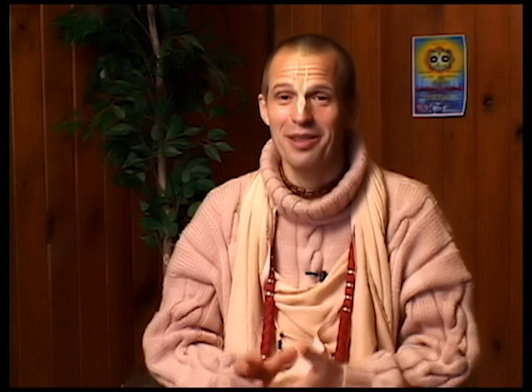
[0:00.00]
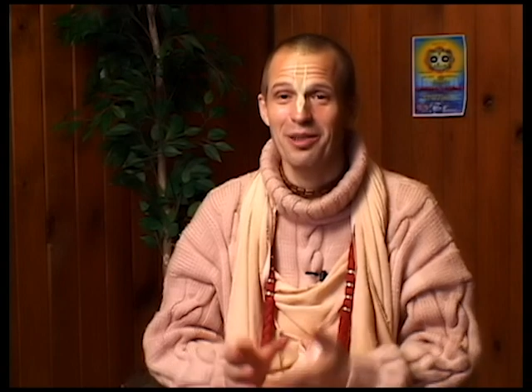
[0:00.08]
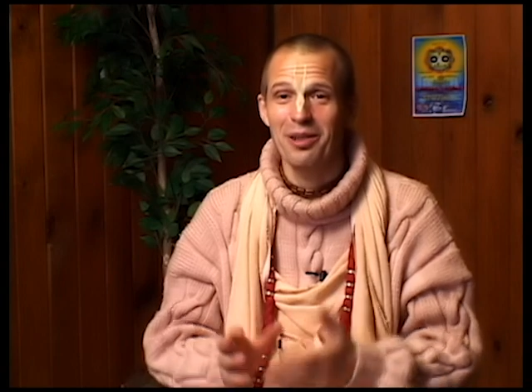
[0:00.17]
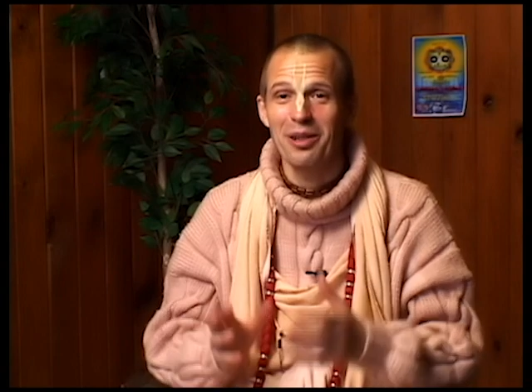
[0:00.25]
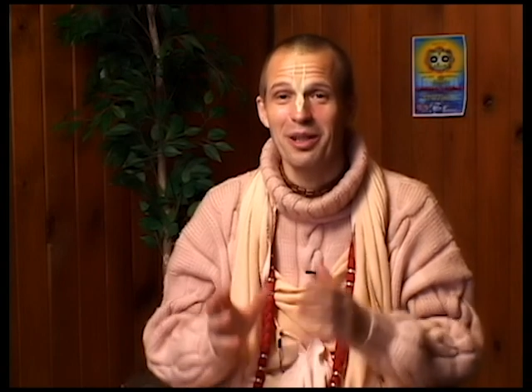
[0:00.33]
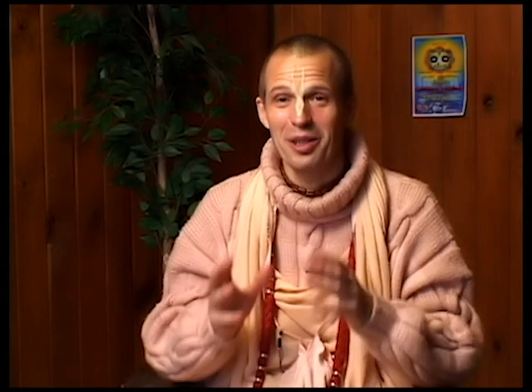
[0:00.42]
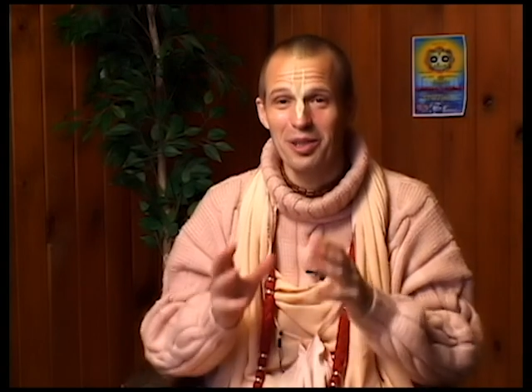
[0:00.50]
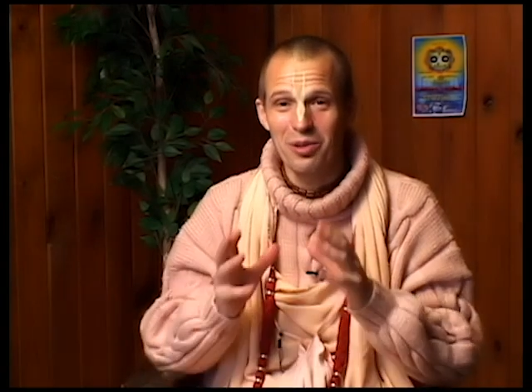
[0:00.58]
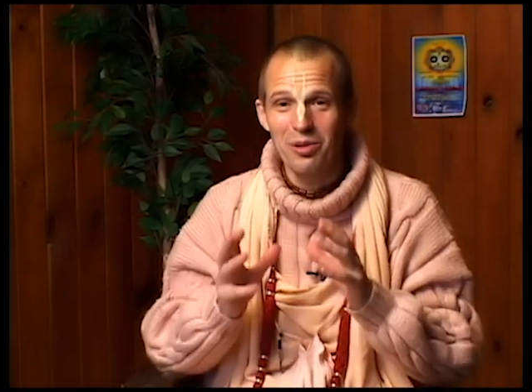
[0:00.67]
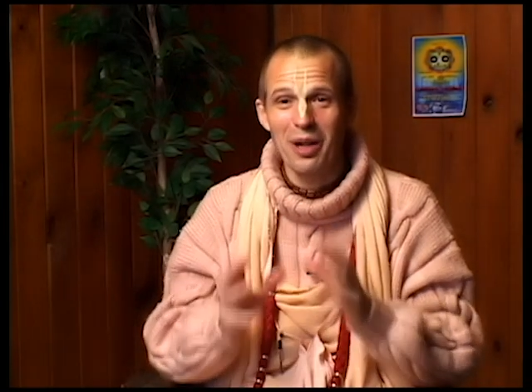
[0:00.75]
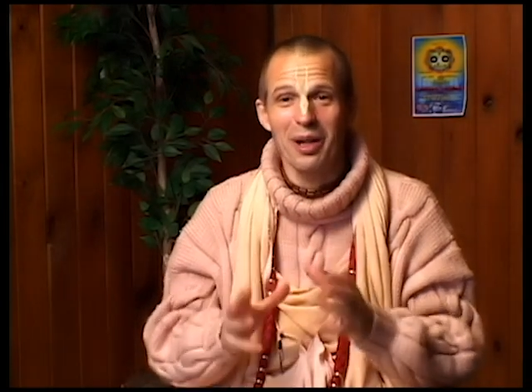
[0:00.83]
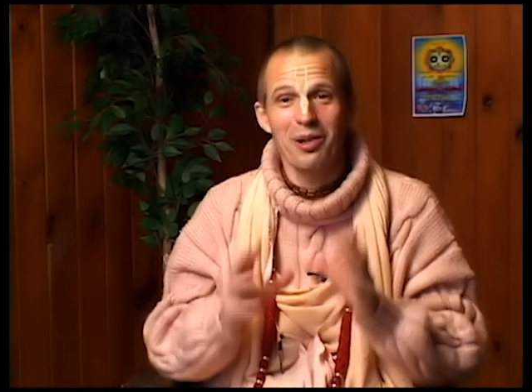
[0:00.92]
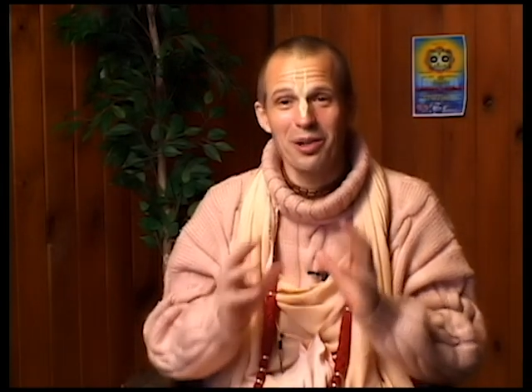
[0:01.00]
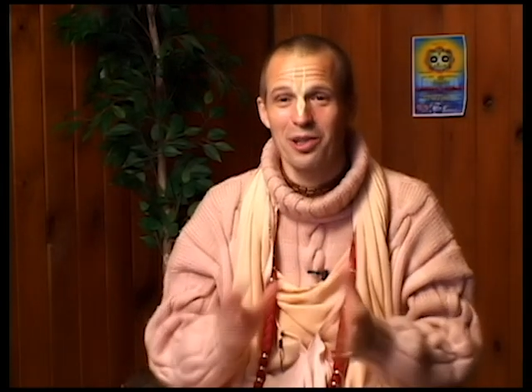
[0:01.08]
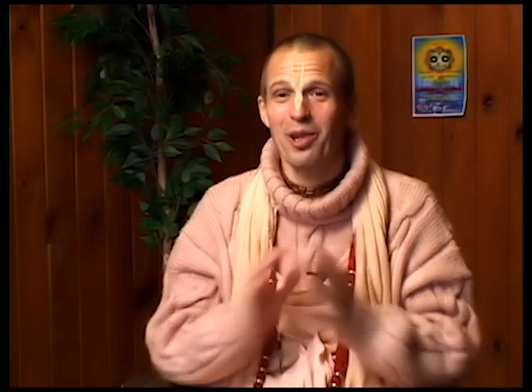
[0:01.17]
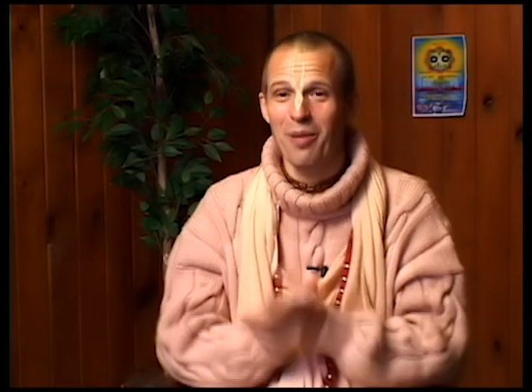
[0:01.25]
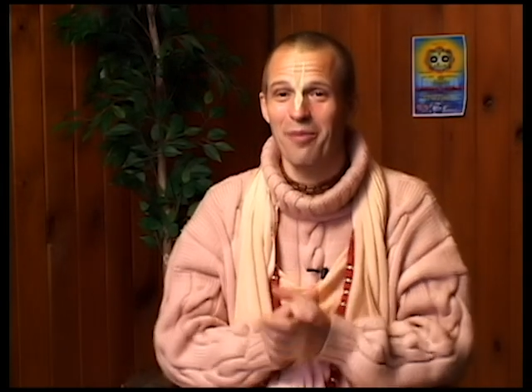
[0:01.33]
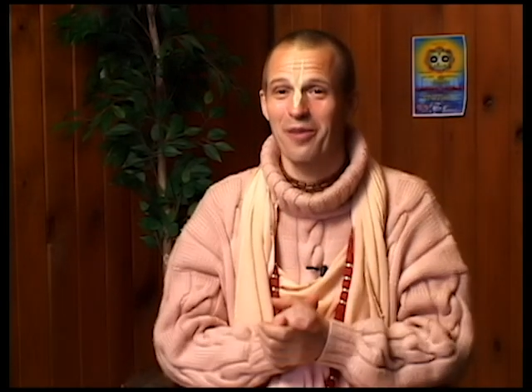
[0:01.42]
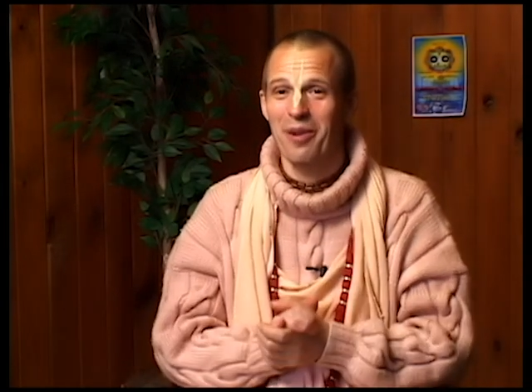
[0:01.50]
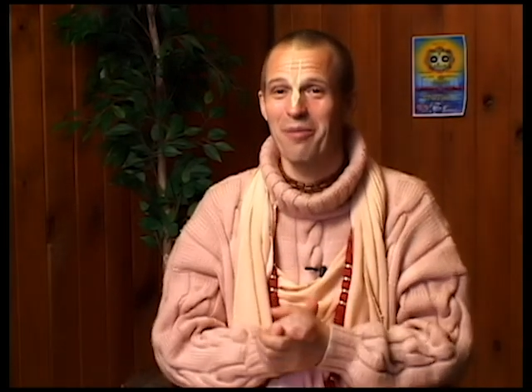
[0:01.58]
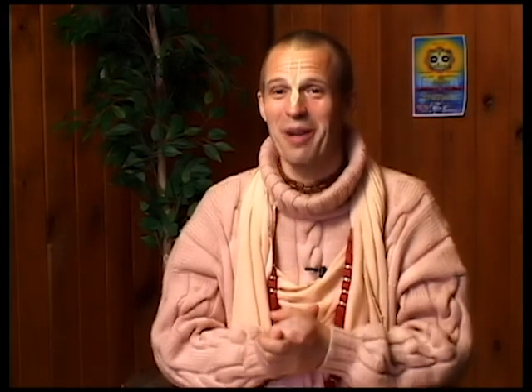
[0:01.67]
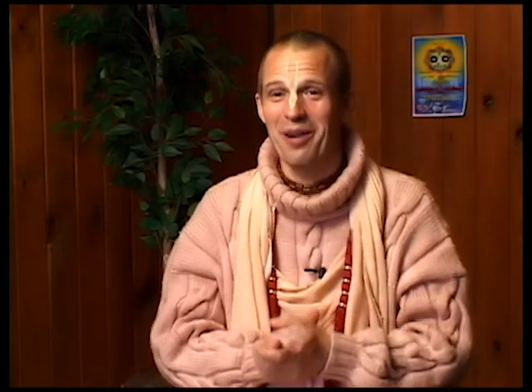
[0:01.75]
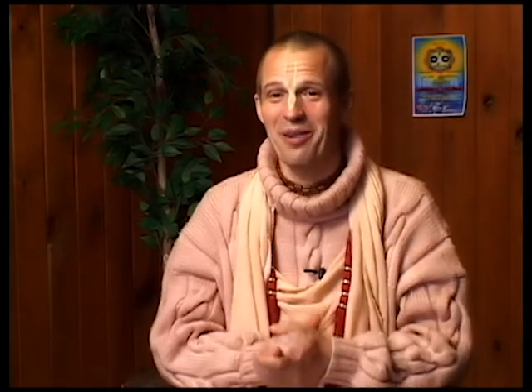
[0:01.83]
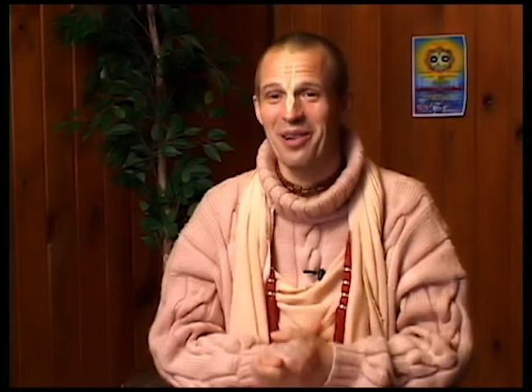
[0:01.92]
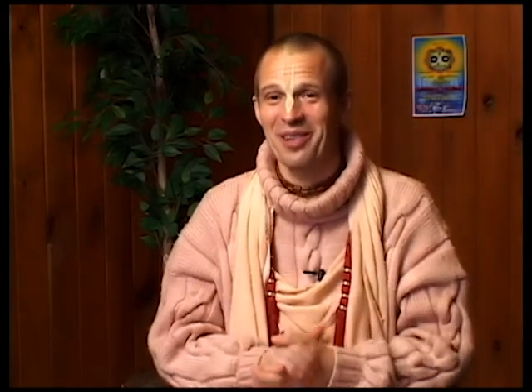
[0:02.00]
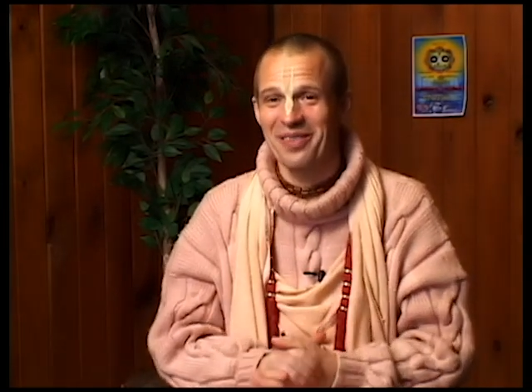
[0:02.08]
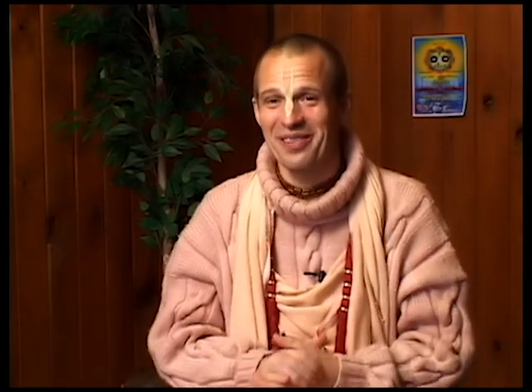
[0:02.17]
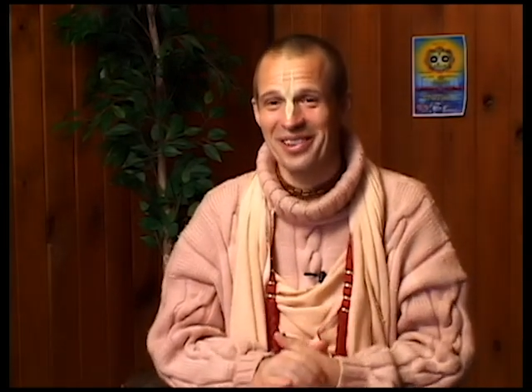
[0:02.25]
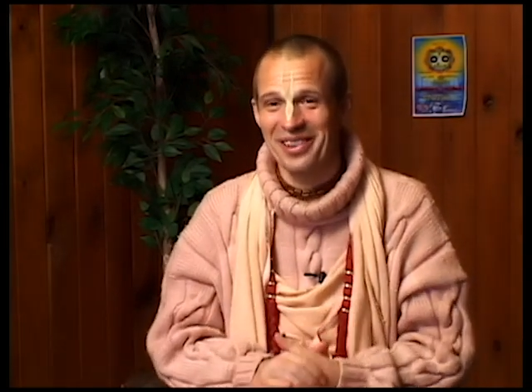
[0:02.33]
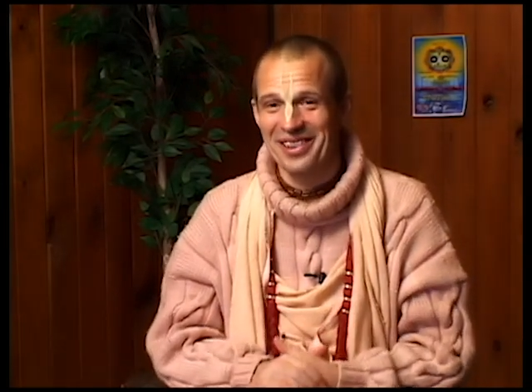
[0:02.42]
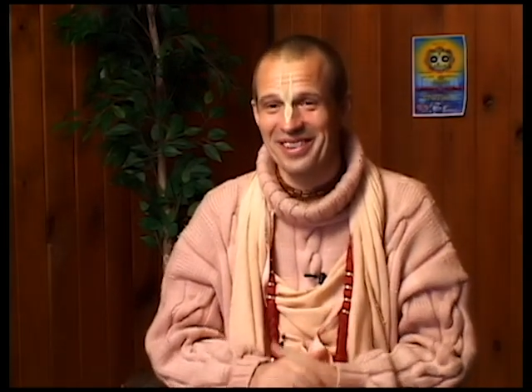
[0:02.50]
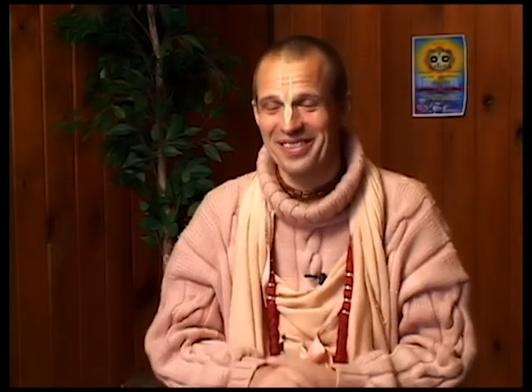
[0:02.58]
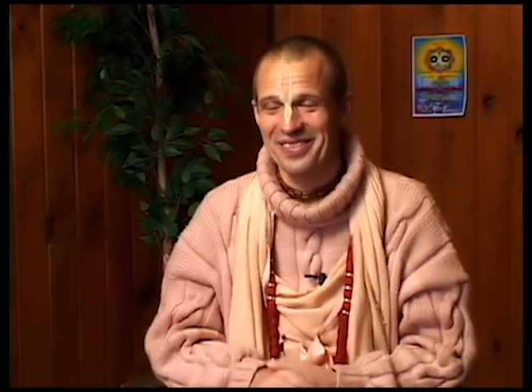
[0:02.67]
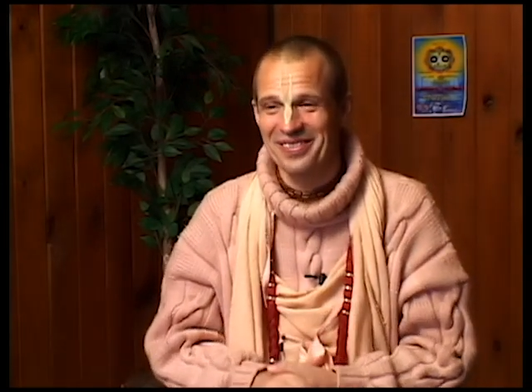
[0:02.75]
to do a good job from now onwards.